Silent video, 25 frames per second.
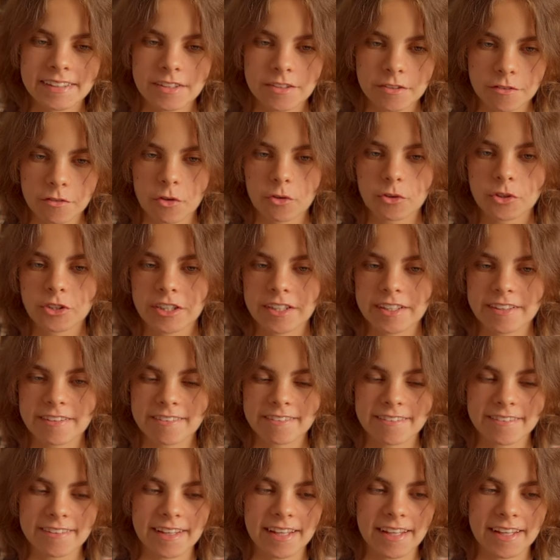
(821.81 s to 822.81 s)

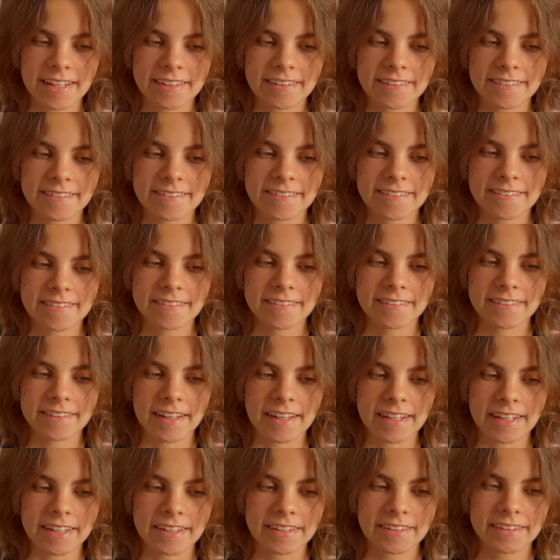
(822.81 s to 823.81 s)
Devotions is
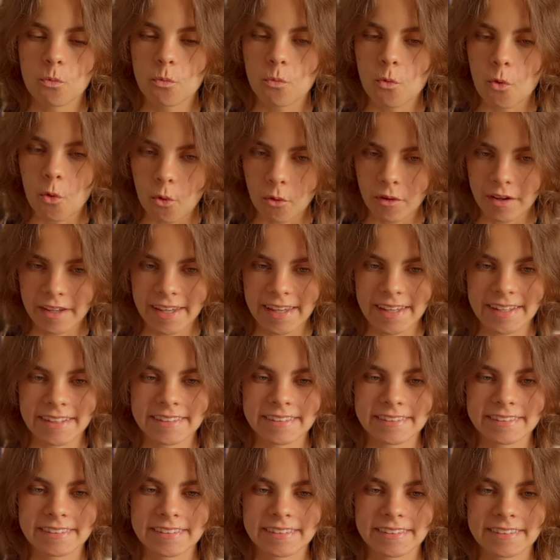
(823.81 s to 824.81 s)
like
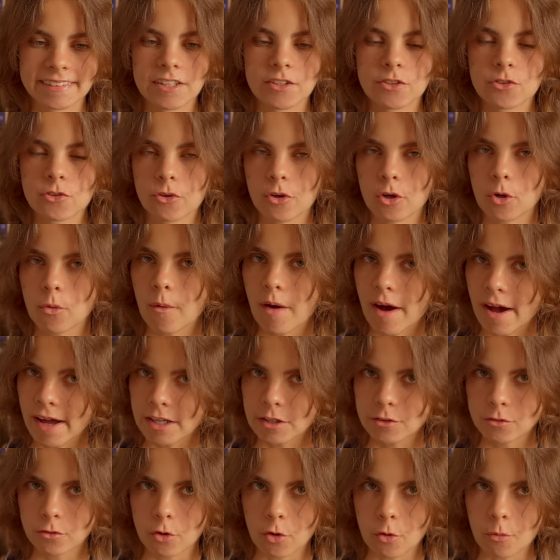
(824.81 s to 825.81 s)
walking into a
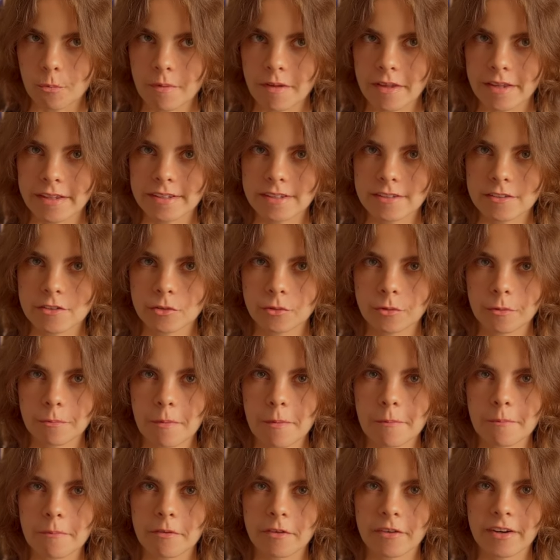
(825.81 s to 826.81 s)
quiet room and
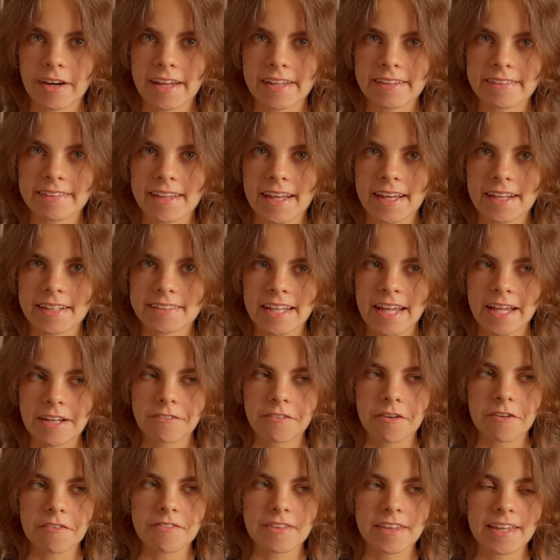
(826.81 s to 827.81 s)
remembering that
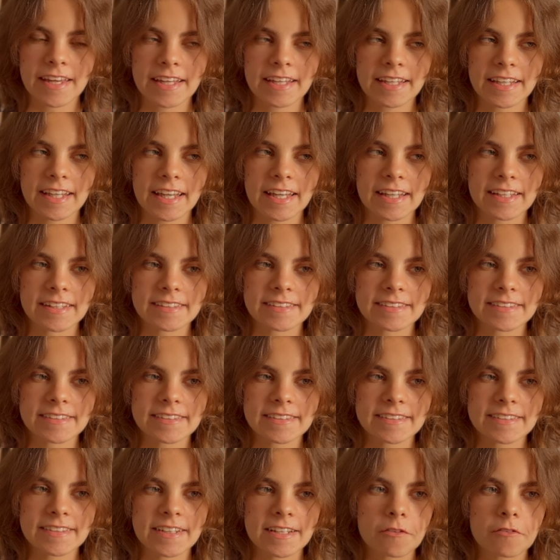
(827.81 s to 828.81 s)
everything is
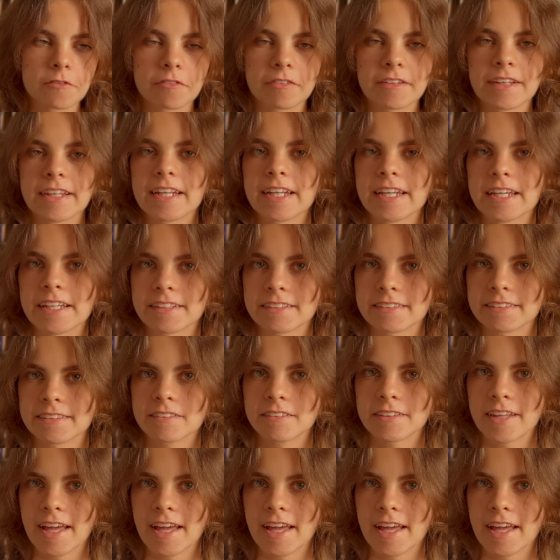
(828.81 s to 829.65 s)
fleeting,